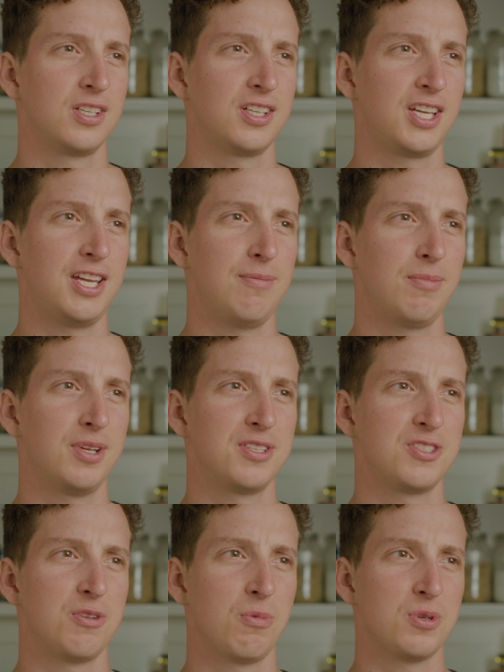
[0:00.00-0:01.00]
keep
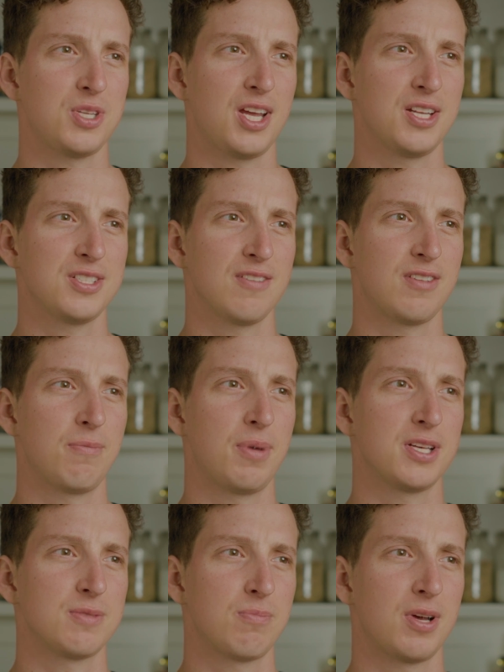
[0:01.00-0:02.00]
consumers' hands off the
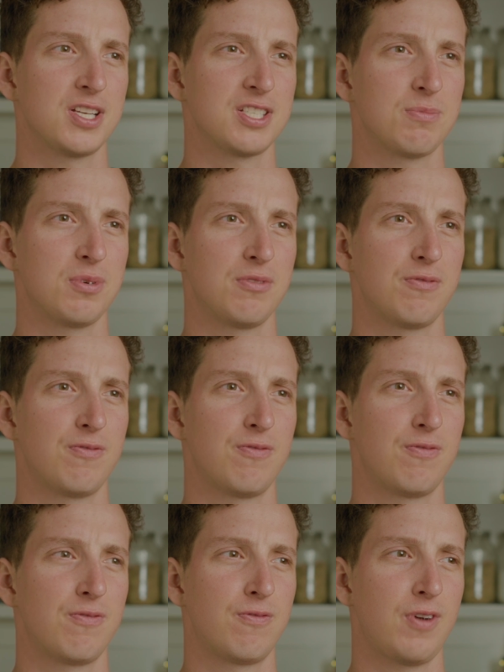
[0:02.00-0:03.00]
best possible
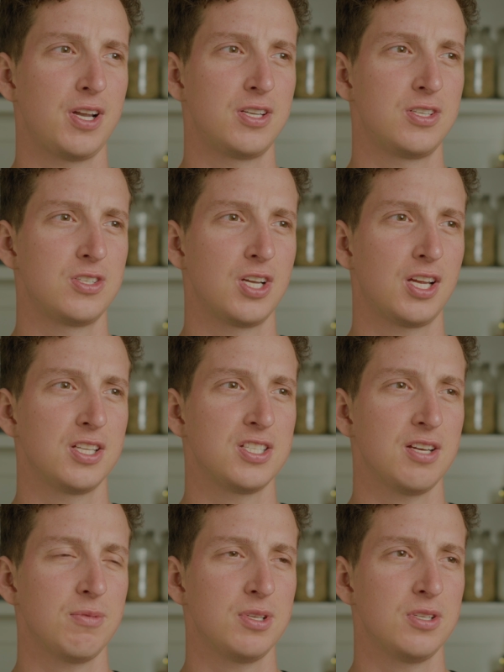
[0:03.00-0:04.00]
fried chicken
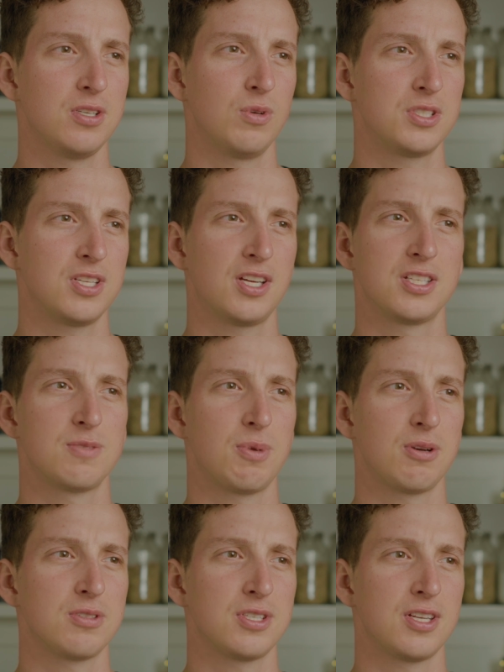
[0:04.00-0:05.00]
sandwich? What's a
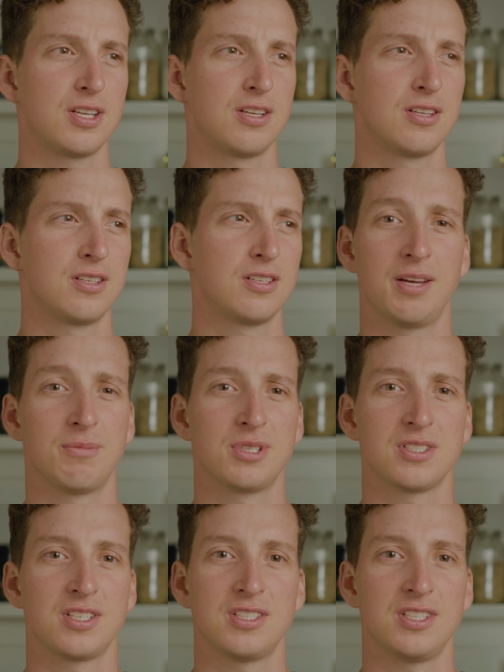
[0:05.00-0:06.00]
conspiracy? I'm
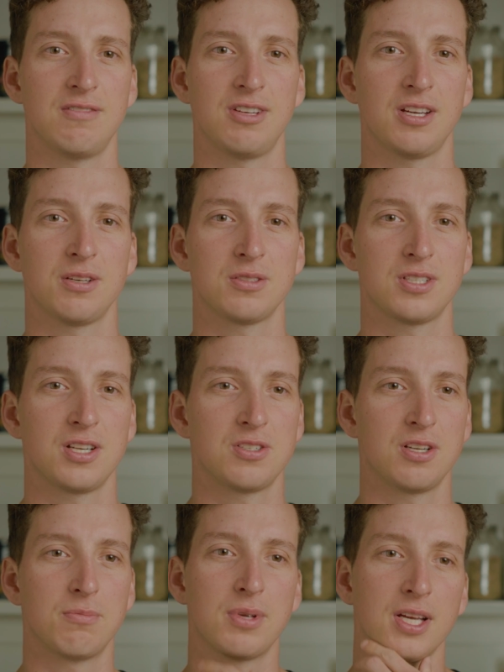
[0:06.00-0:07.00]
just a TV host, I
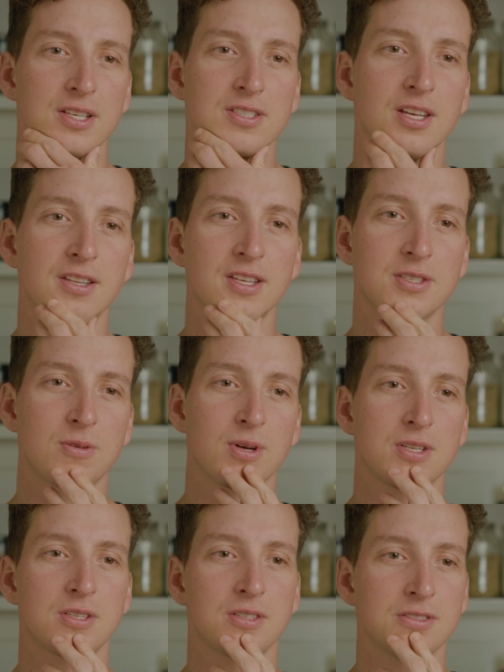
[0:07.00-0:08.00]
shouldn't be asking these
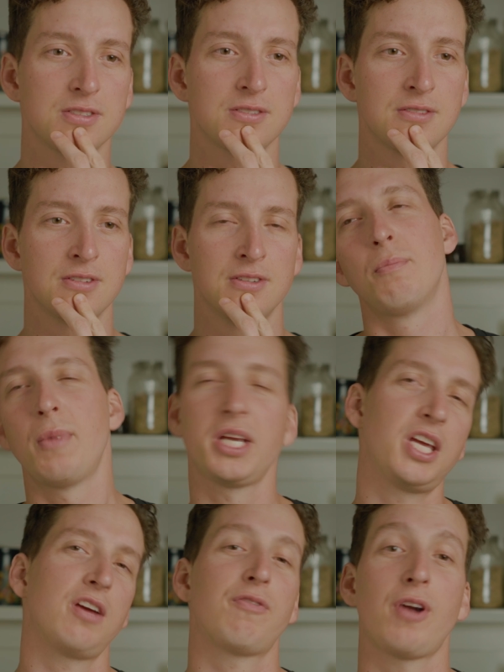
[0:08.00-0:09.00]
questions.
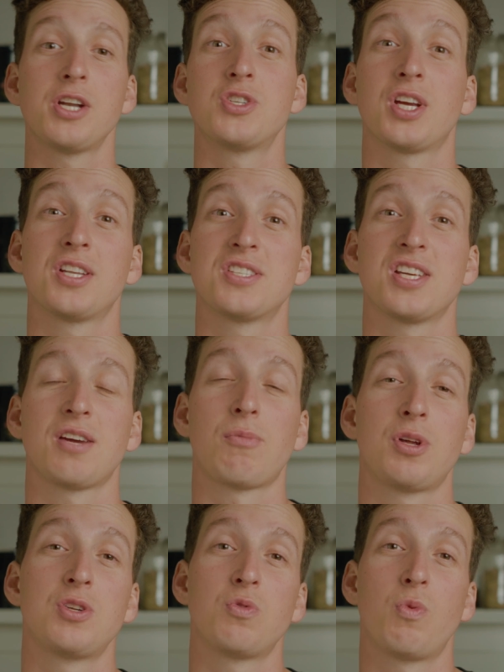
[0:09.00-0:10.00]
Making a fried chicken
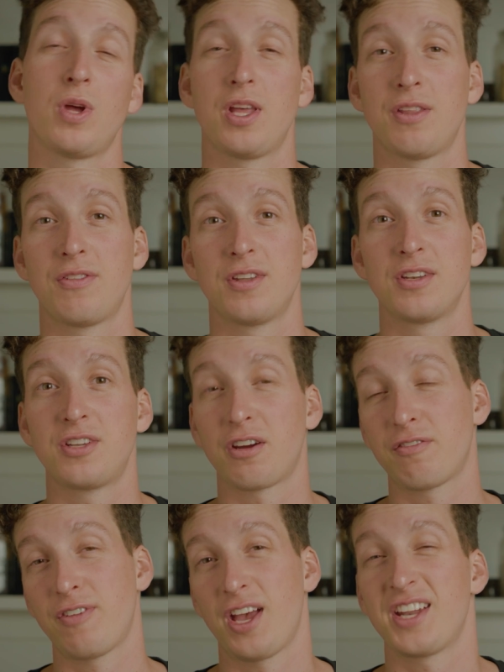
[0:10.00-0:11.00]
sandwich with
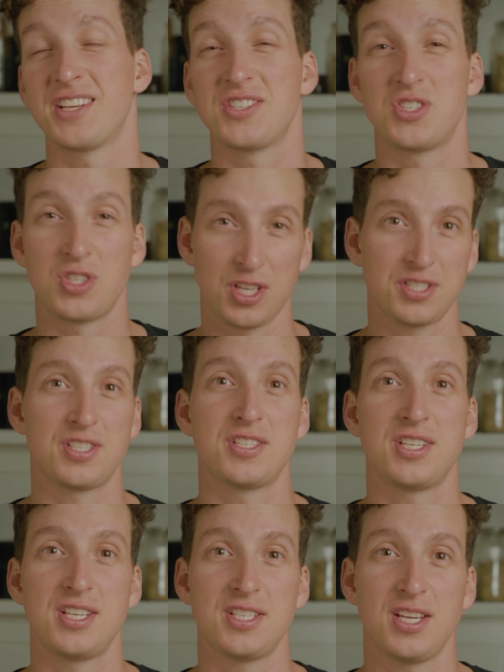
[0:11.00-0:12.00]
duck fat is just
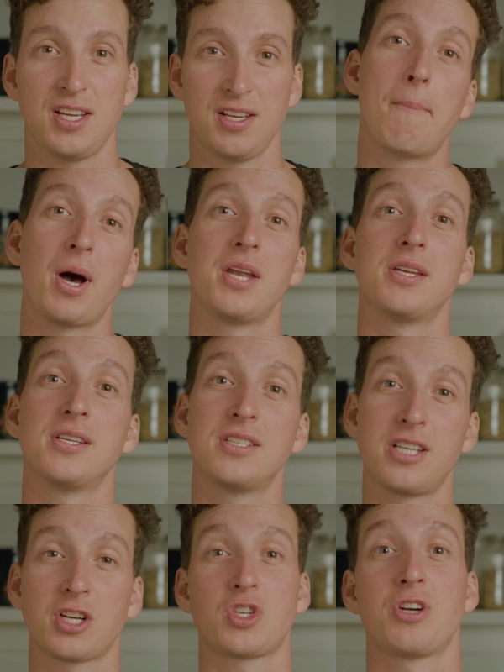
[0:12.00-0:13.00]
as easy,
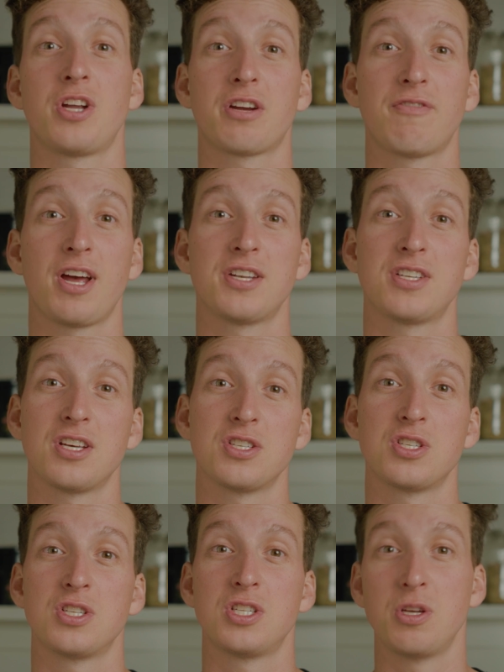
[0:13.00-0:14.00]
but DUCKCHAR duck fat
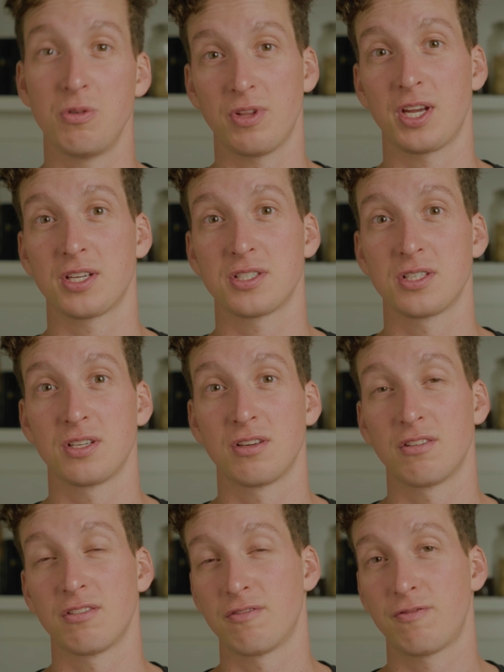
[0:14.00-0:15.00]
does two things.
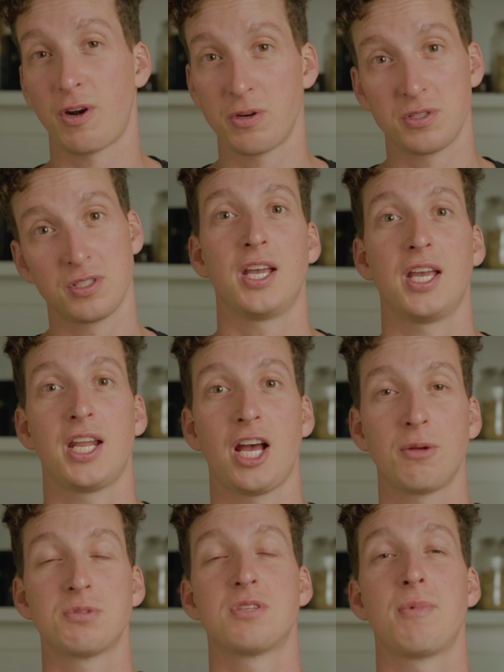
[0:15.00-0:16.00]
First, it
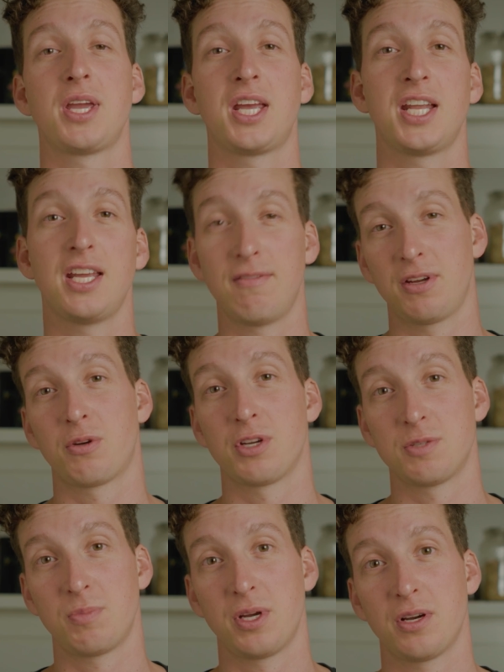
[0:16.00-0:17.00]
helps to make it even
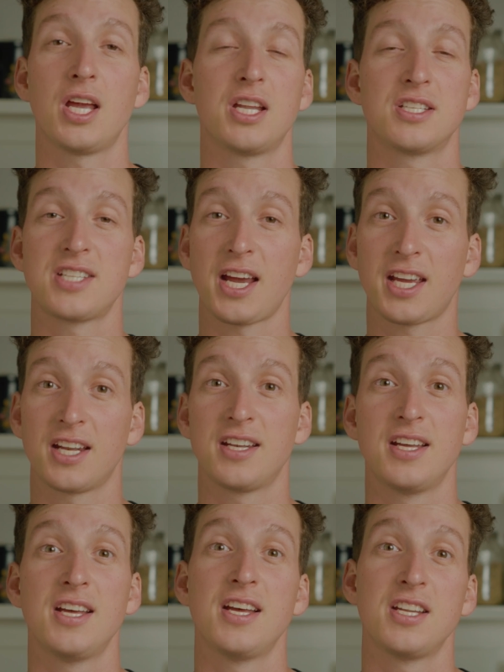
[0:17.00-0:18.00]
crispier, and second,
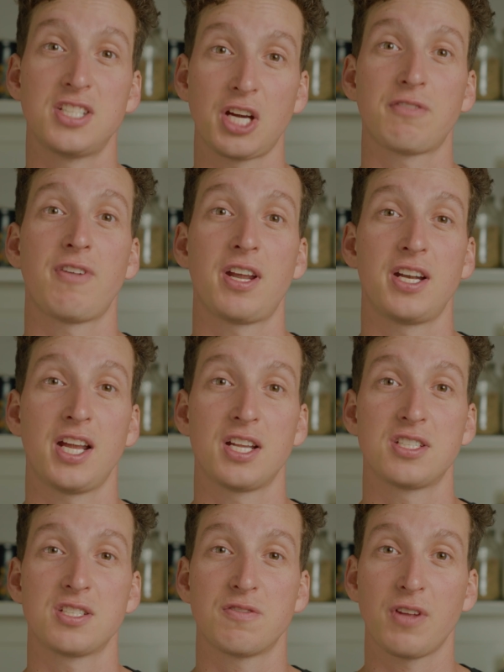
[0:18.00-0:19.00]
duck fat
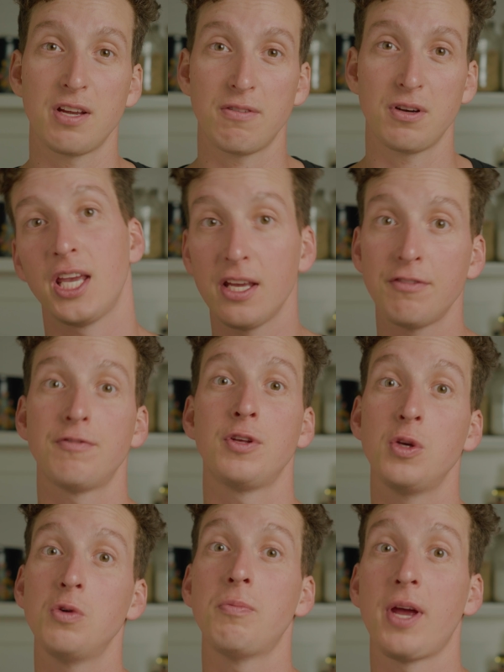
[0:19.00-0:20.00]
enhances flavor. If
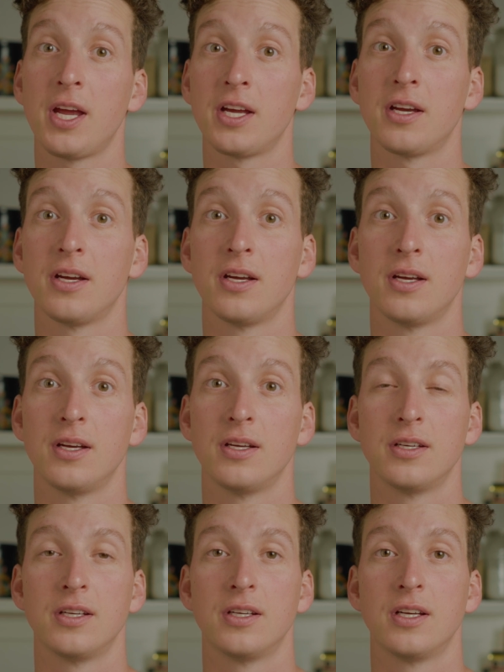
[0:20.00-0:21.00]
you make
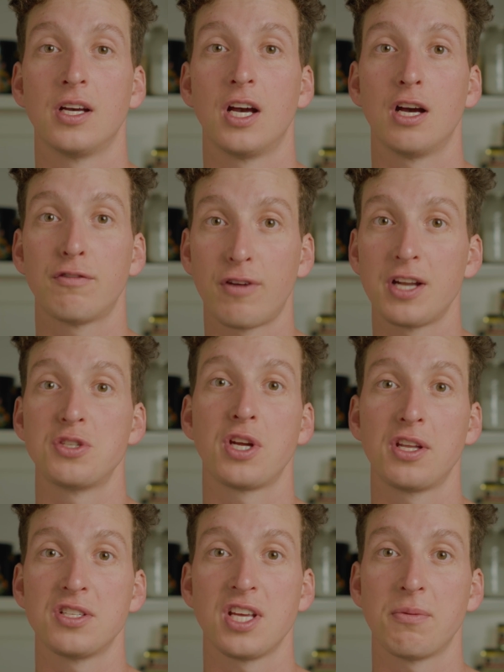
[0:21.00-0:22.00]
a fried
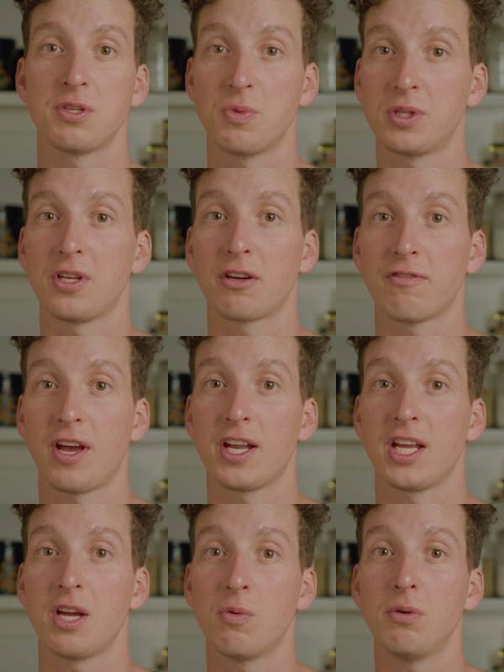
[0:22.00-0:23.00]
chicken sandwich with duck
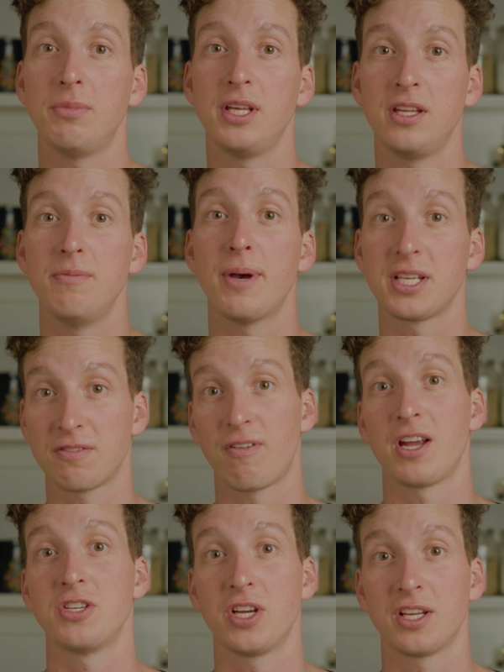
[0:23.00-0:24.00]
fat, it will be the best
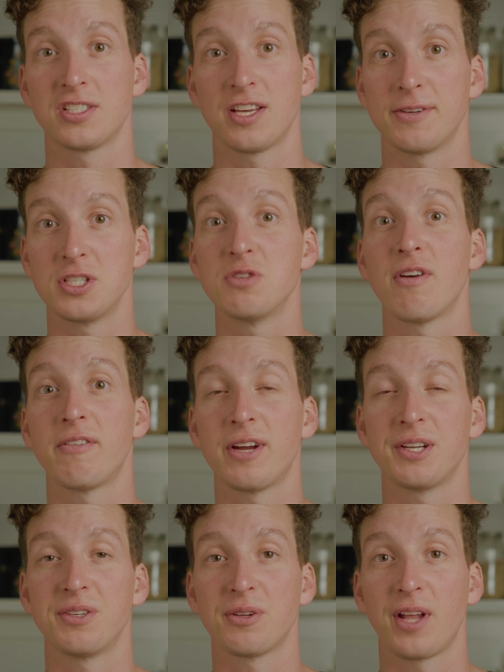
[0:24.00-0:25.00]
fried chicken sandwich you've ever
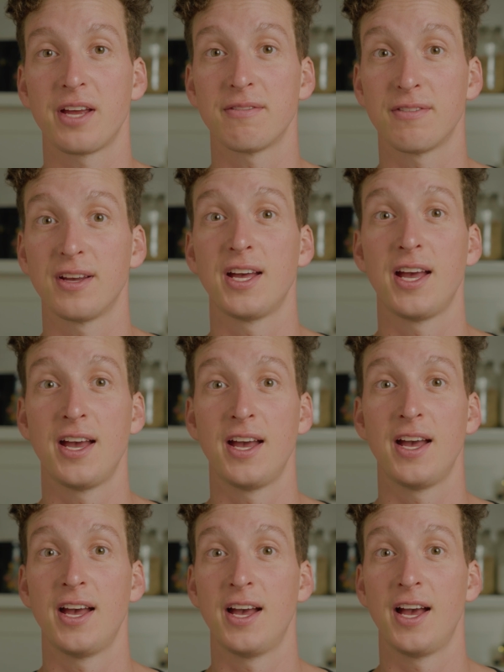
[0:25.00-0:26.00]
had in your life.
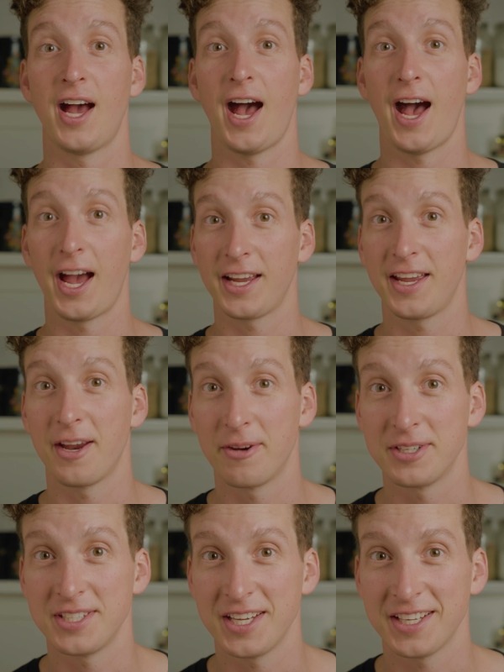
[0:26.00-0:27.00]
I
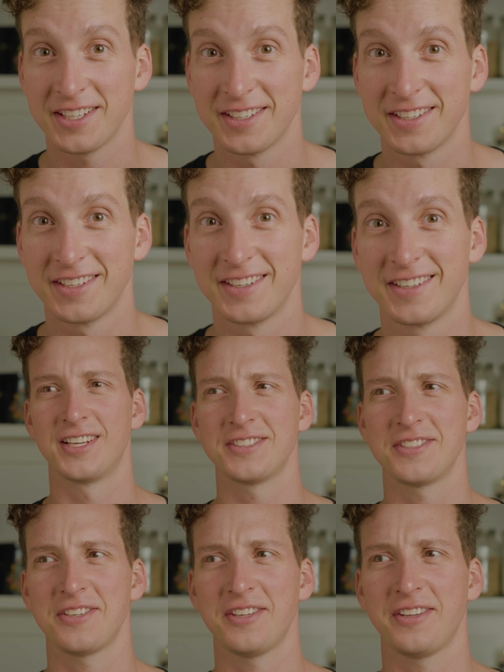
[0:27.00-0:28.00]
guarantee it.
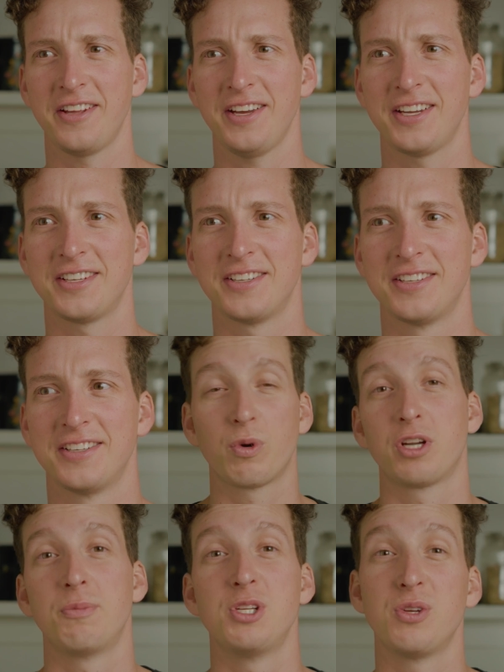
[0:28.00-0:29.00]
That's a good line.
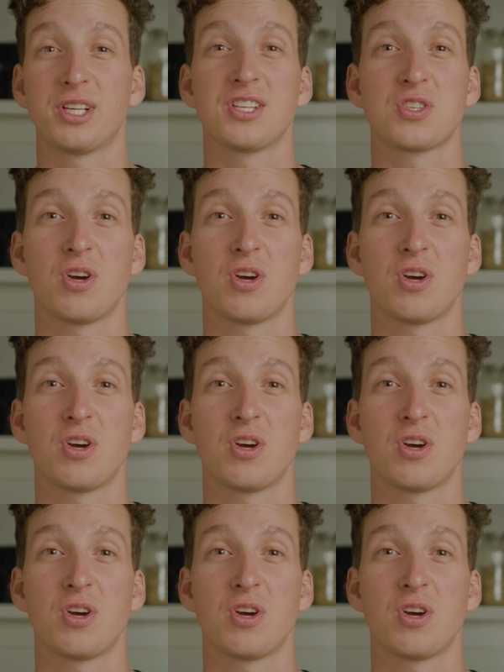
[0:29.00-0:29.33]
We're gonna be doing this